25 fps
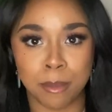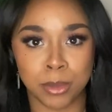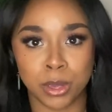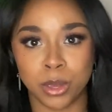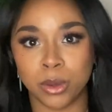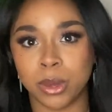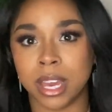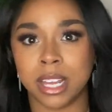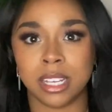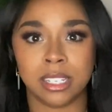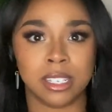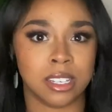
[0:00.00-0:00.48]
You
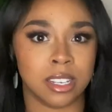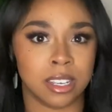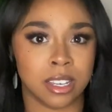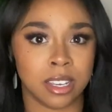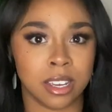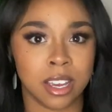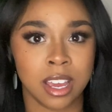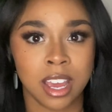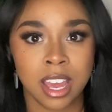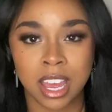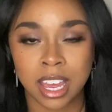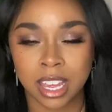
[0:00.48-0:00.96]
get to
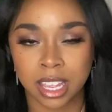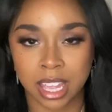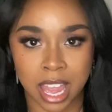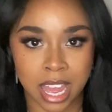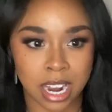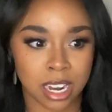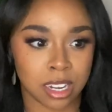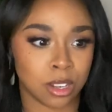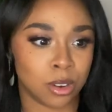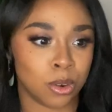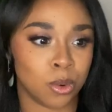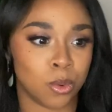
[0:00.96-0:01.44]

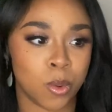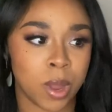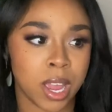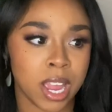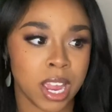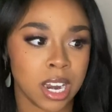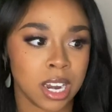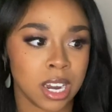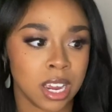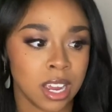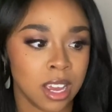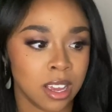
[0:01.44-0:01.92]
gain a little
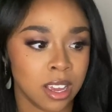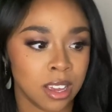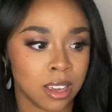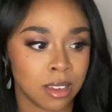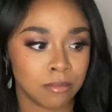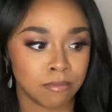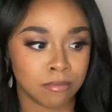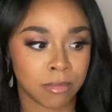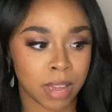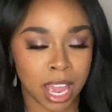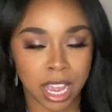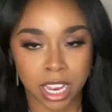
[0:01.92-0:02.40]
weight,
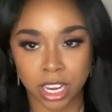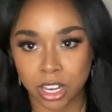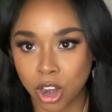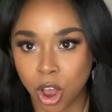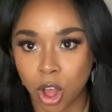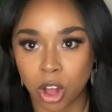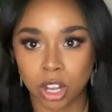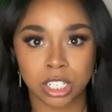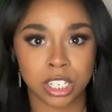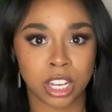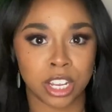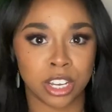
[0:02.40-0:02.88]

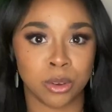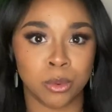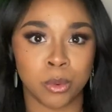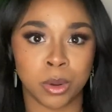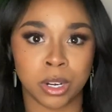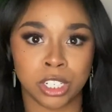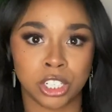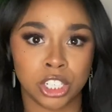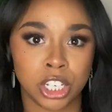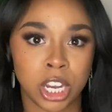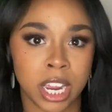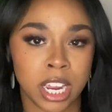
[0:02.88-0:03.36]
acknowledge that you
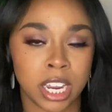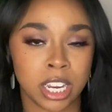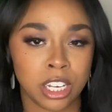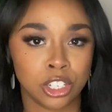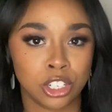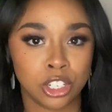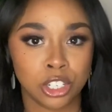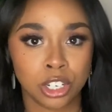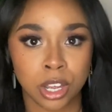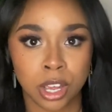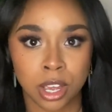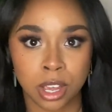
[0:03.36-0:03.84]
want to
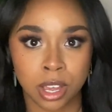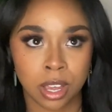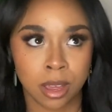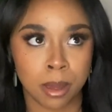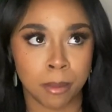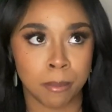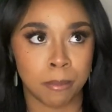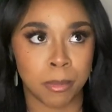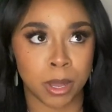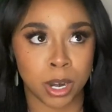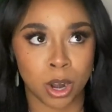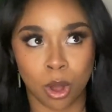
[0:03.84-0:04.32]
change,
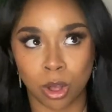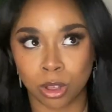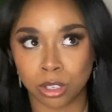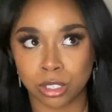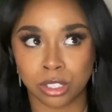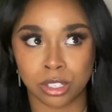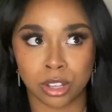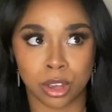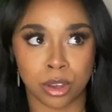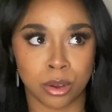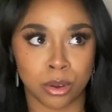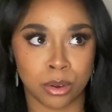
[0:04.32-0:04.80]
but
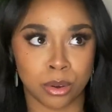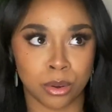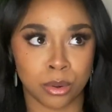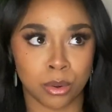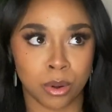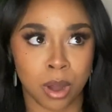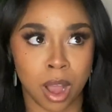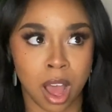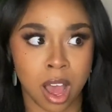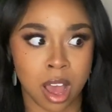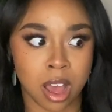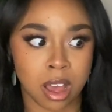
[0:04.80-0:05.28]

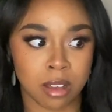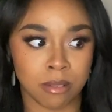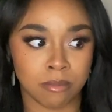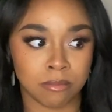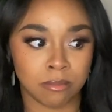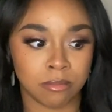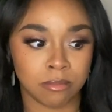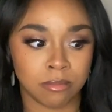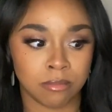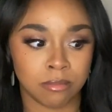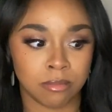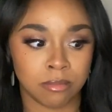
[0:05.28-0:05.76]
also
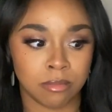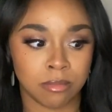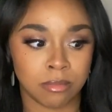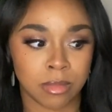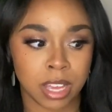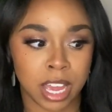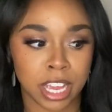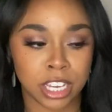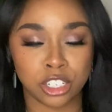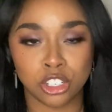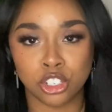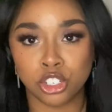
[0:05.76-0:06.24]
um,
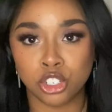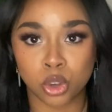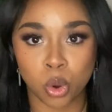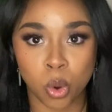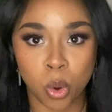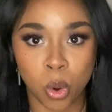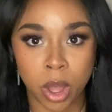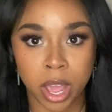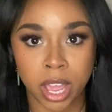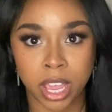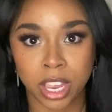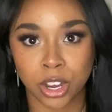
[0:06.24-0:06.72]

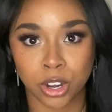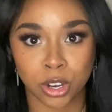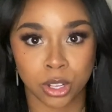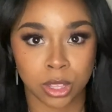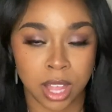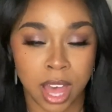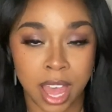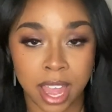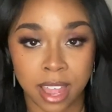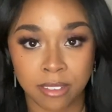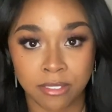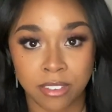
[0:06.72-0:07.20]
enjoy your
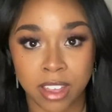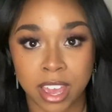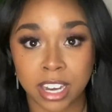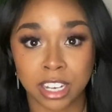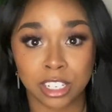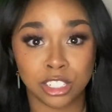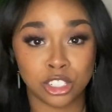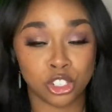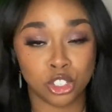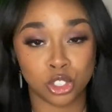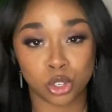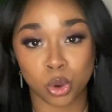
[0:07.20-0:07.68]
life and
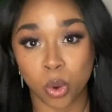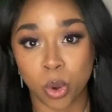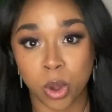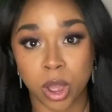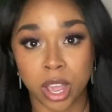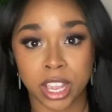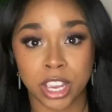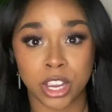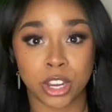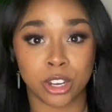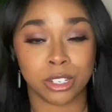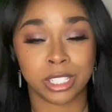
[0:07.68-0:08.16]
enjoy
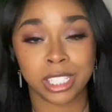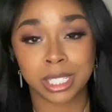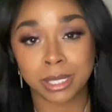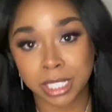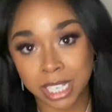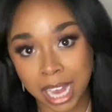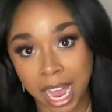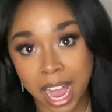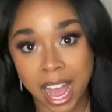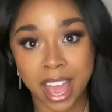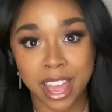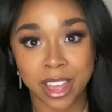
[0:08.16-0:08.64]
your
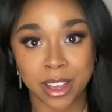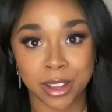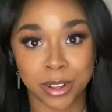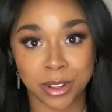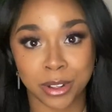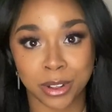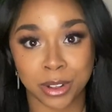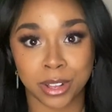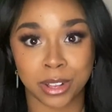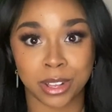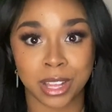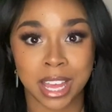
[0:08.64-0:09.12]

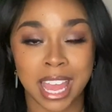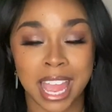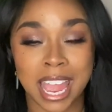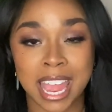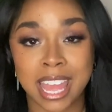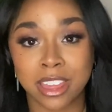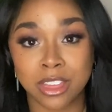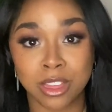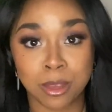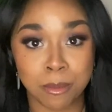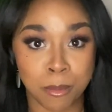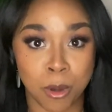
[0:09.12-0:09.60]
style
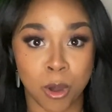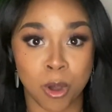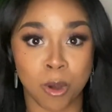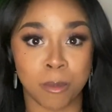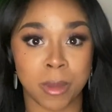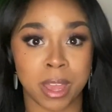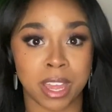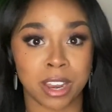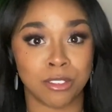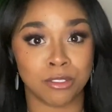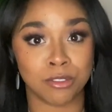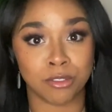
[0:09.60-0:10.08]
in the
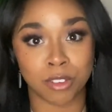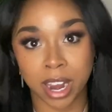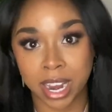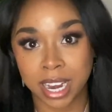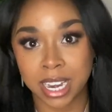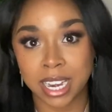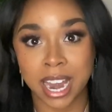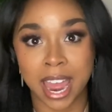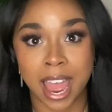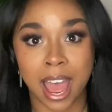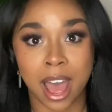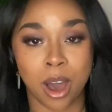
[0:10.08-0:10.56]
moment
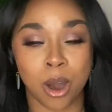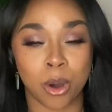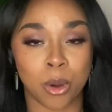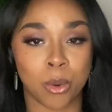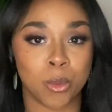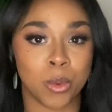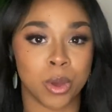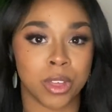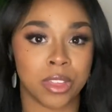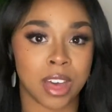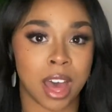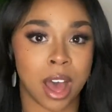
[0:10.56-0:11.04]
right now
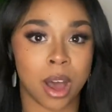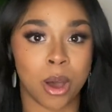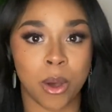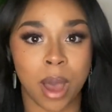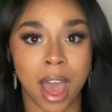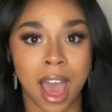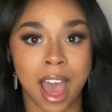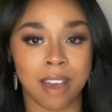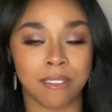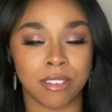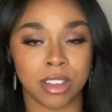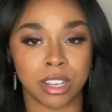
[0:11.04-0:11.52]
without
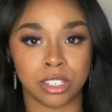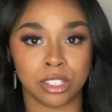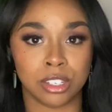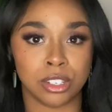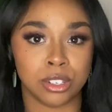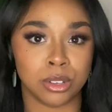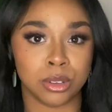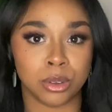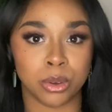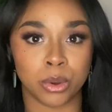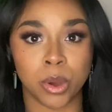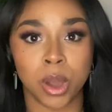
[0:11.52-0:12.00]
having
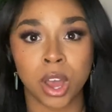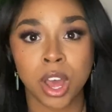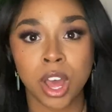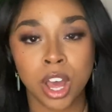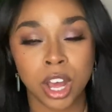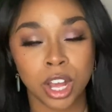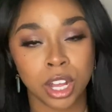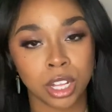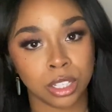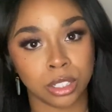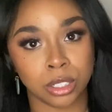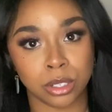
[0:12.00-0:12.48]
to
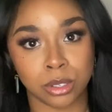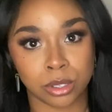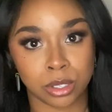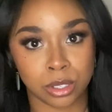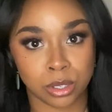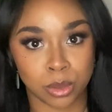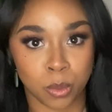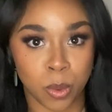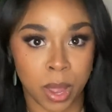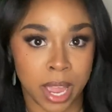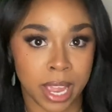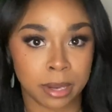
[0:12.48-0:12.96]
lose
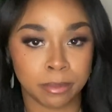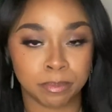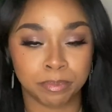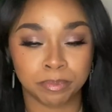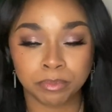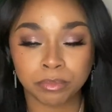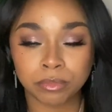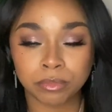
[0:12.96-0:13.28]
the weight.